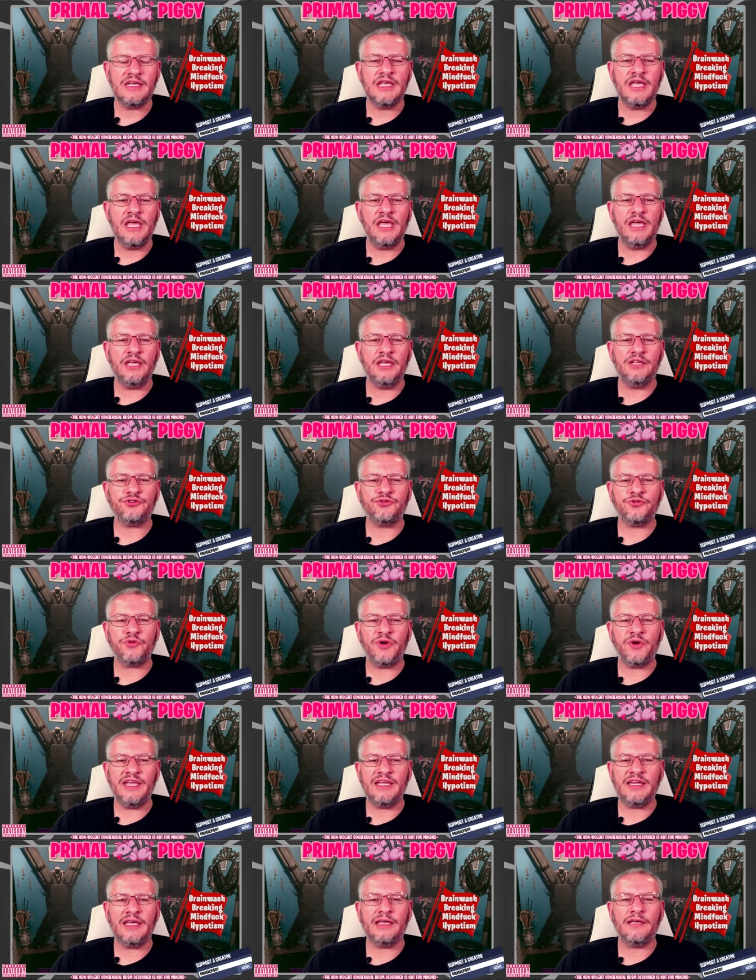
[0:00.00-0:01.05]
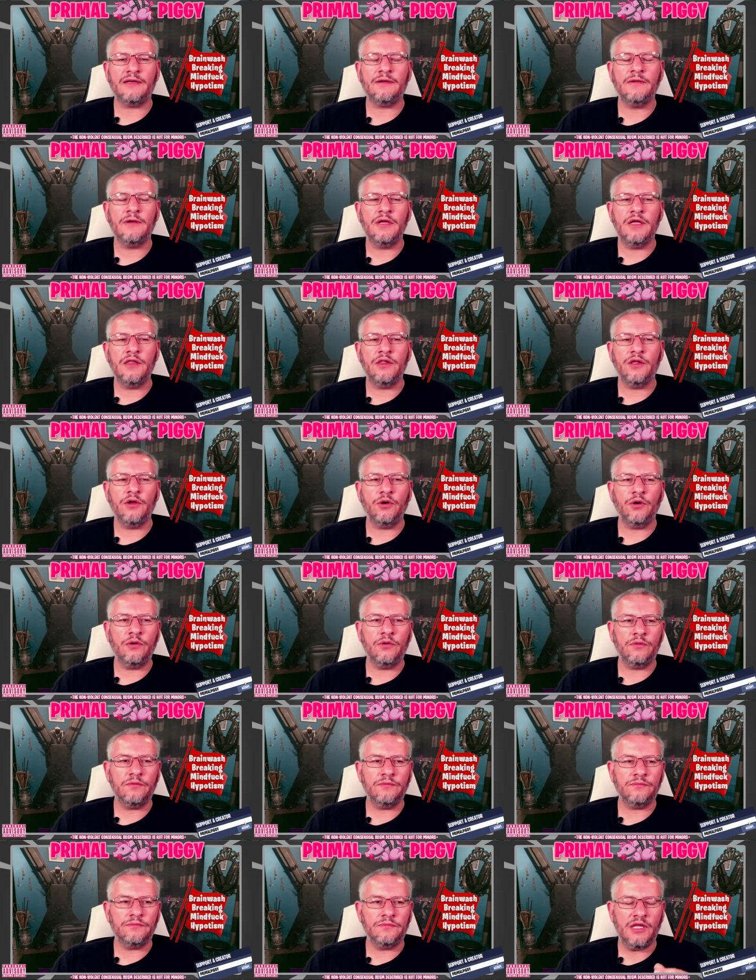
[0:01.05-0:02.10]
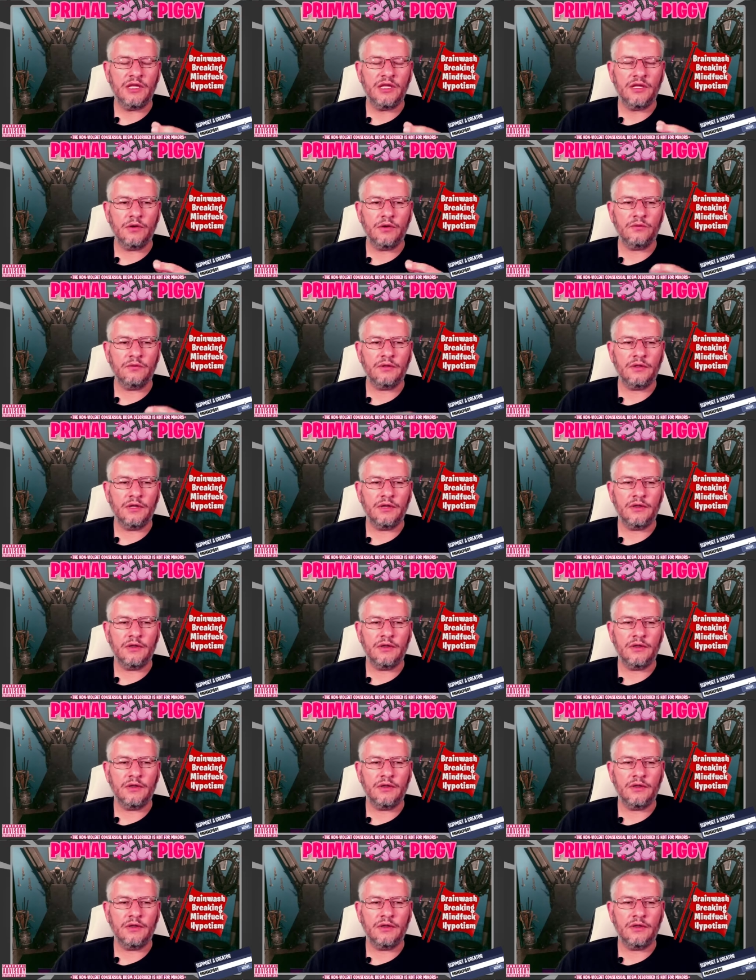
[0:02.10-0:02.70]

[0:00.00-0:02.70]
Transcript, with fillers: in training there, you know,